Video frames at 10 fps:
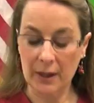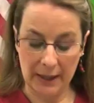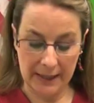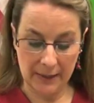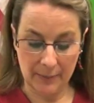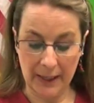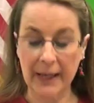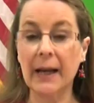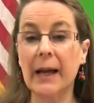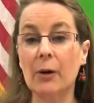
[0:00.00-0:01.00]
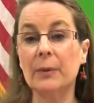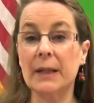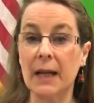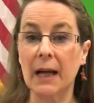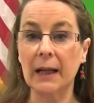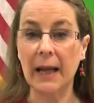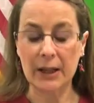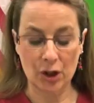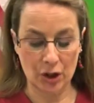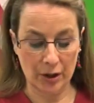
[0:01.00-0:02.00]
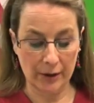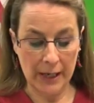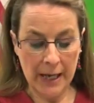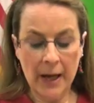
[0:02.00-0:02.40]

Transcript: a lesson plan I helped design last year.